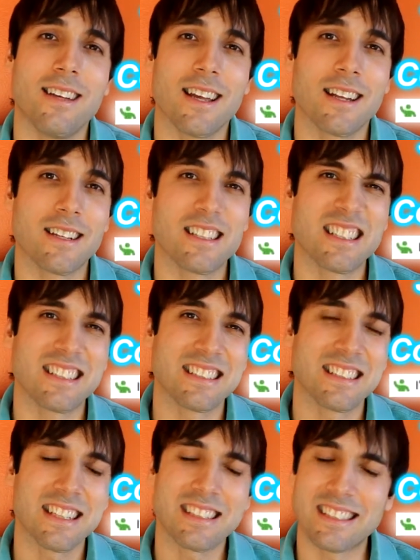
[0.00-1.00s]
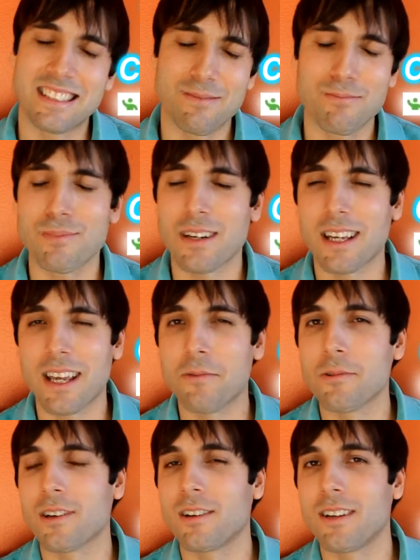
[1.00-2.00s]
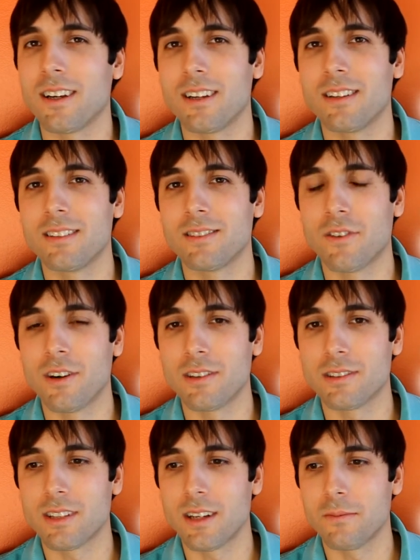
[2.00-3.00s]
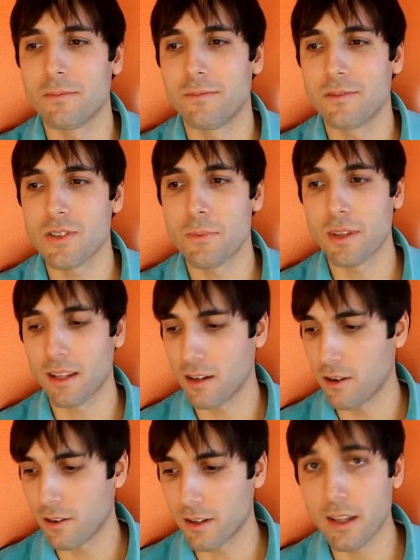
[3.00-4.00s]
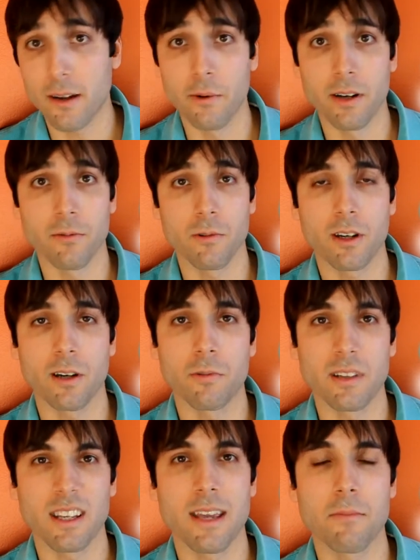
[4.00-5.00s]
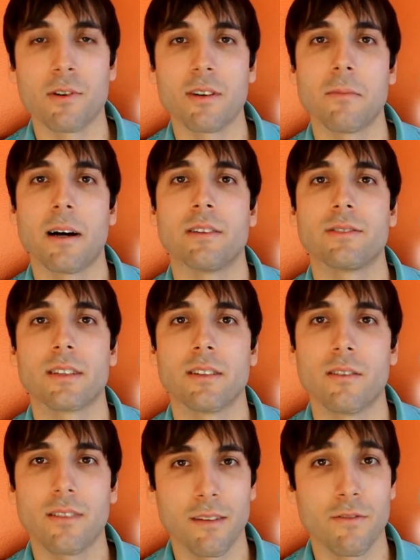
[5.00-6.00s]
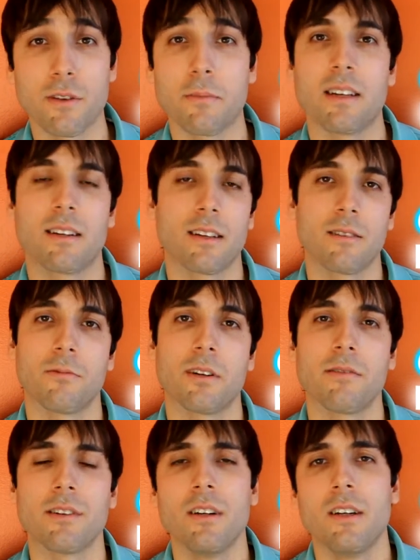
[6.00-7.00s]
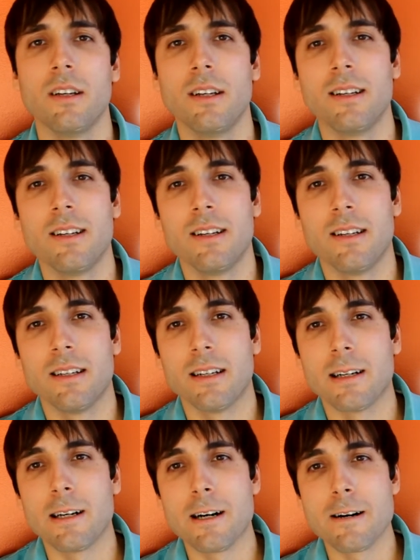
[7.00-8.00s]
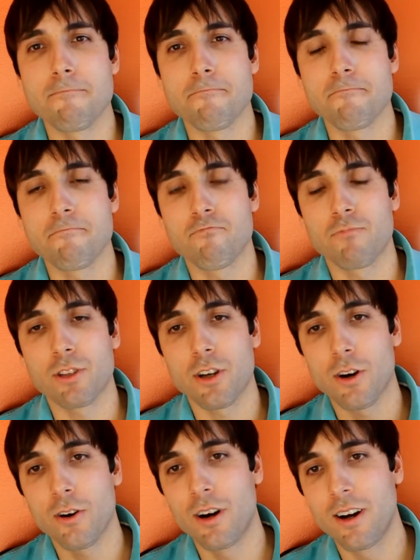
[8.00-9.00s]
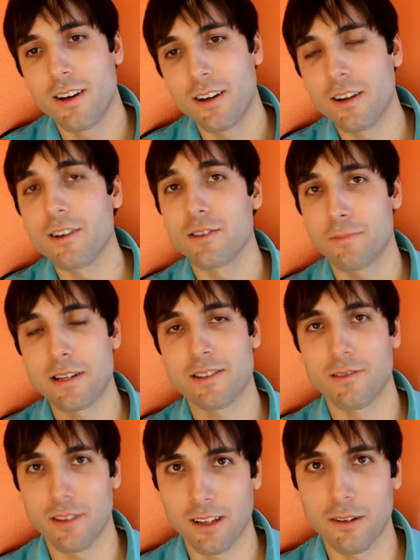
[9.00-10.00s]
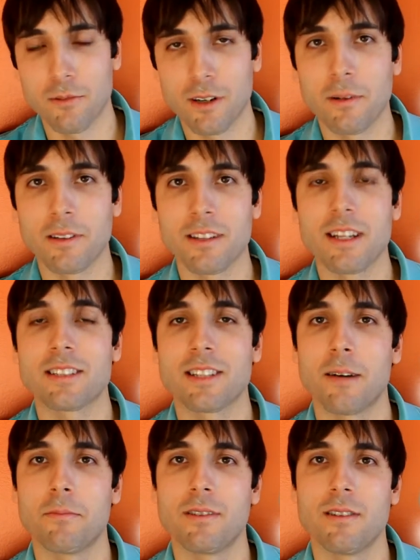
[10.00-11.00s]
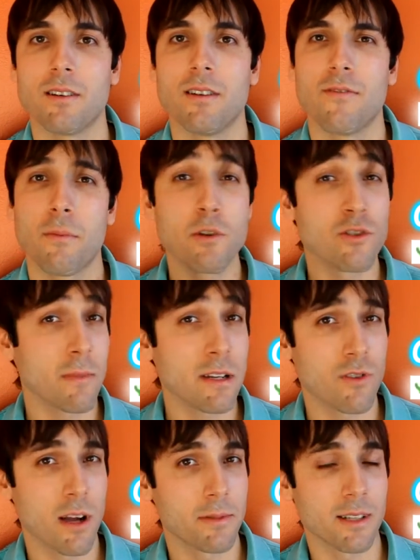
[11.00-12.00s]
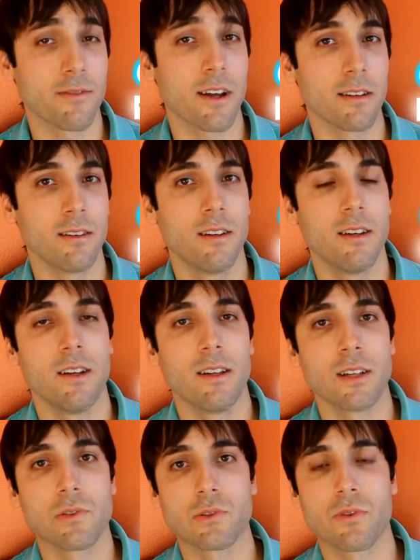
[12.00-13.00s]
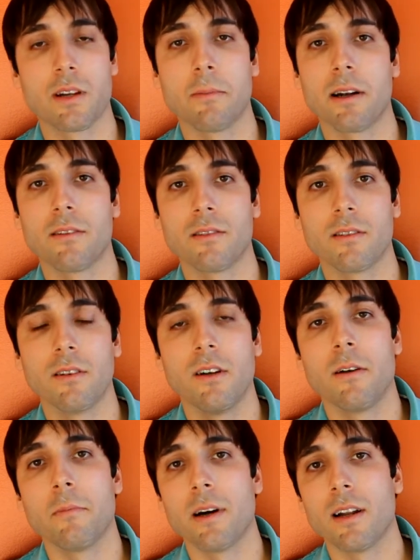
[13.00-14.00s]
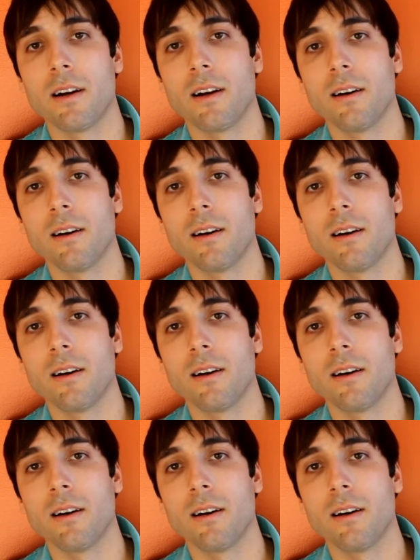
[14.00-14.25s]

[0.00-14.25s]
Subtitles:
8 inches, I just probably can't work on that as far as something that I want to work on with a keyboard and a mouse, like film editing or whatever. Or especially like when I'm on the desktop, if I'm using Metro apps, that's fine. That's what's great about it, But